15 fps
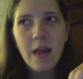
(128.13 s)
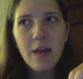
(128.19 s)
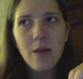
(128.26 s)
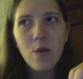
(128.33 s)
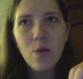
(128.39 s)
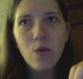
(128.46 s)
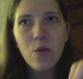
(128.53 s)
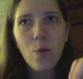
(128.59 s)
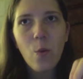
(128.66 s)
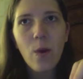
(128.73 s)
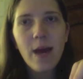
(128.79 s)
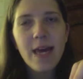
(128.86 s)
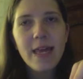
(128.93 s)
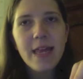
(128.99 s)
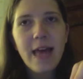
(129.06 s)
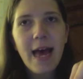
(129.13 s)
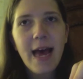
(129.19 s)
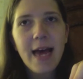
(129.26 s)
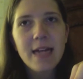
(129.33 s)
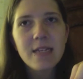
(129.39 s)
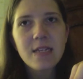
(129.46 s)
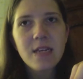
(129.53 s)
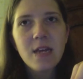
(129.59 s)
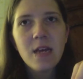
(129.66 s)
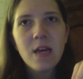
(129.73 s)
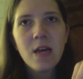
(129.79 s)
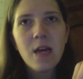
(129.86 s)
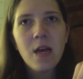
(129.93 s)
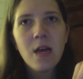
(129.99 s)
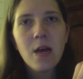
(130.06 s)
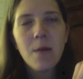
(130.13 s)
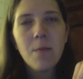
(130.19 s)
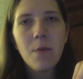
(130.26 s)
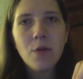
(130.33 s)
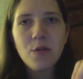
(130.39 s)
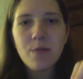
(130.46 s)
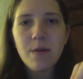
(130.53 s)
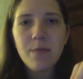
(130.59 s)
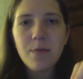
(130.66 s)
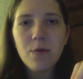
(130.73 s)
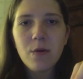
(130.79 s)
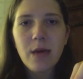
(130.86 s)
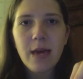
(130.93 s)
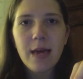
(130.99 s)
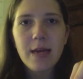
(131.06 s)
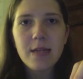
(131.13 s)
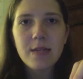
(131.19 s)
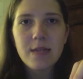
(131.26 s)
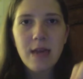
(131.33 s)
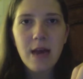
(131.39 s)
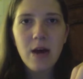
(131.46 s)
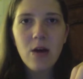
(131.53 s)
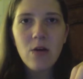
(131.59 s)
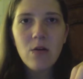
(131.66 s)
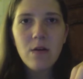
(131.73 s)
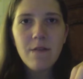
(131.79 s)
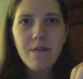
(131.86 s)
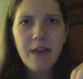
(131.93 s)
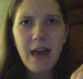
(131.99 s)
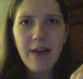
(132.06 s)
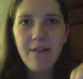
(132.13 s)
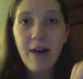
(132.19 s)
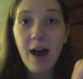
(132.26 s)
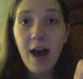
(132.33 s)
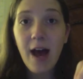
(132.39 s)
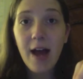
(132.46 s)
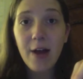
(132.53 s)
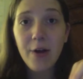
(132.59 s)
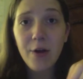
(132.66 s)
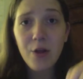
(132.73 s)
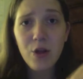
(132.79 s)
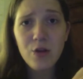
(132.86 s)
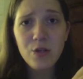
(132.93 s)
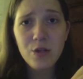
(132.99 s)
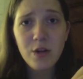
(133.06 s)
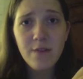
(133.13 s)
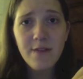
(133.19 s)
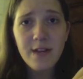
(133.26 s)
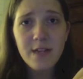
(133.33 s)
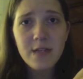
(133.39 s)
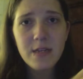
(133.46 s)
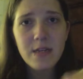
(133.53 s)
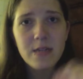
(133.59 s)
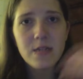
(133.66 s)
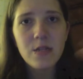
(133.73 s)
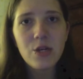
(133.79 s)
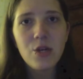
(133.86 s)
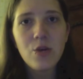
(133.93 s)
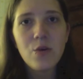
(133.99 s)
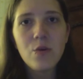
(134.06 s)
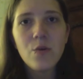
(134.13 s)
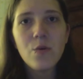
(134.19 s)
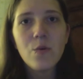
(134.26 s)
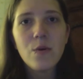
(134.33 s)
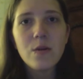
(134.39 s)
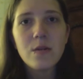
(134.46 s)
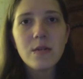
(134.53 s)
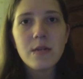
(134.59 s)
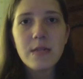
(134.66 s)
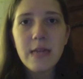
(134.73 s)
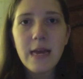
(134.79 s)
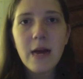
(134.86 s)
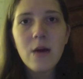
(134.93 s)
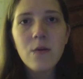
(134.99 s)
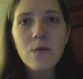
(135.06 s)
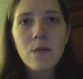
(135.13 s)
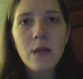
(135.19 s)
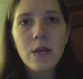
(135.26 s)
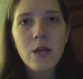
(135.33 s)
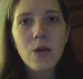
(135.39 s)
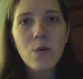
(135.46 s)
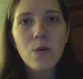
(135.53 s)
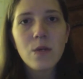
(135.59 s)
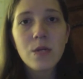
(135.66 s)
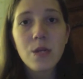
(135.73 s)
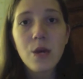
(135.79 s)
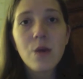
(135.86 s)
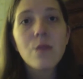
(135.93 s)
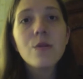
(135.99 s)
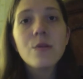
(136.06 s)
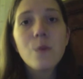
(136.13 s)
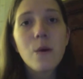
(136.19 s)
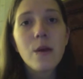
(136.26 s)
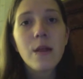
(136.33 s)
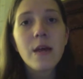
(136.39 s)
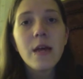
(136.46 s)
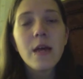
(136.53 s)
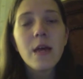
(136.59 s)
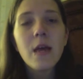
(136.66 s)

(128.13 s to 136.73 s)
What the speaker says: The way that most people can tell if they have a high or a low cervix is you sit down like you would to go to the toilet,